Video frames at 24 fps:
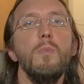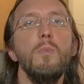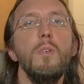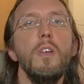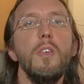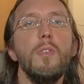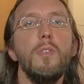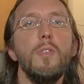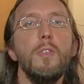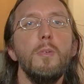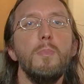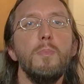
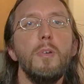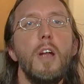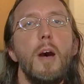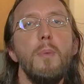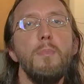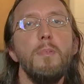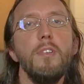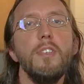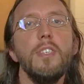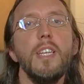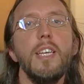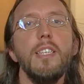with the
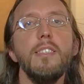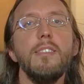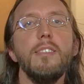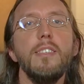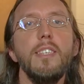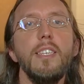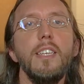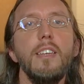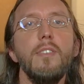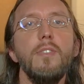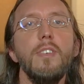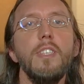proper
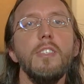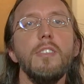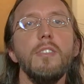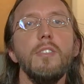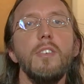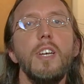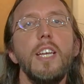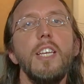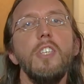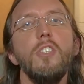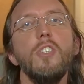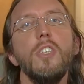density of
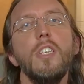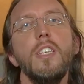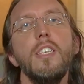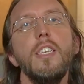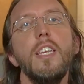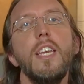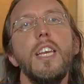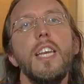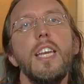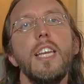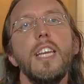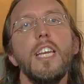
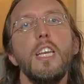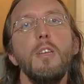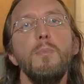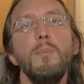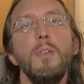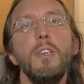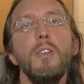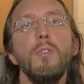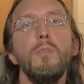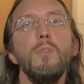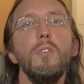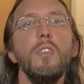insulation can
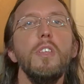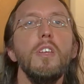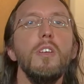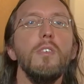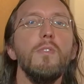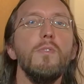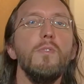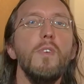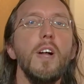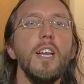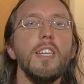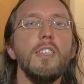be a really
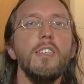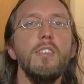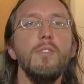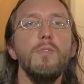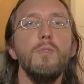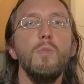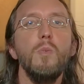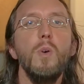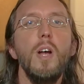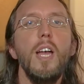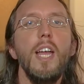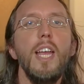
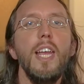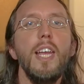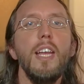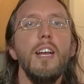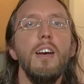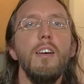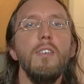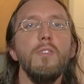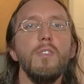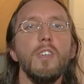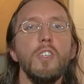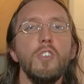effective way
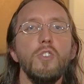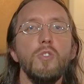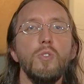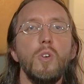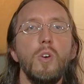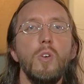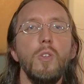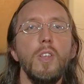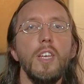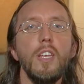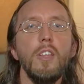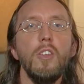of
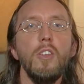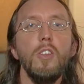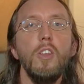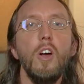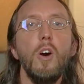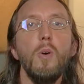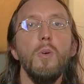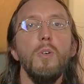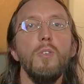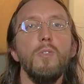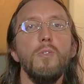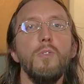controlling
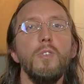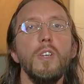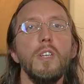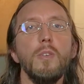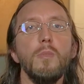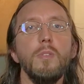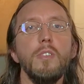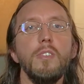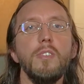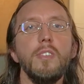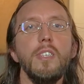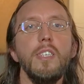lower
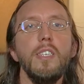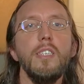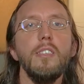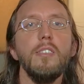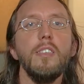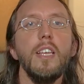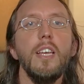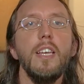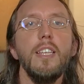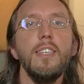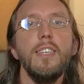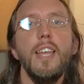
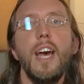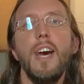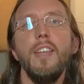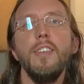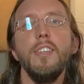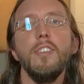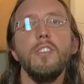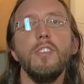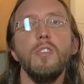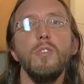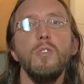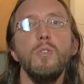frequencies down
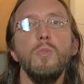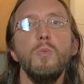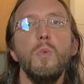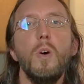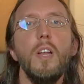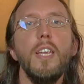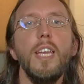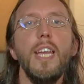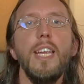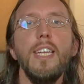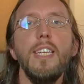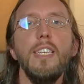into
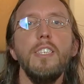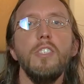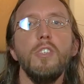180,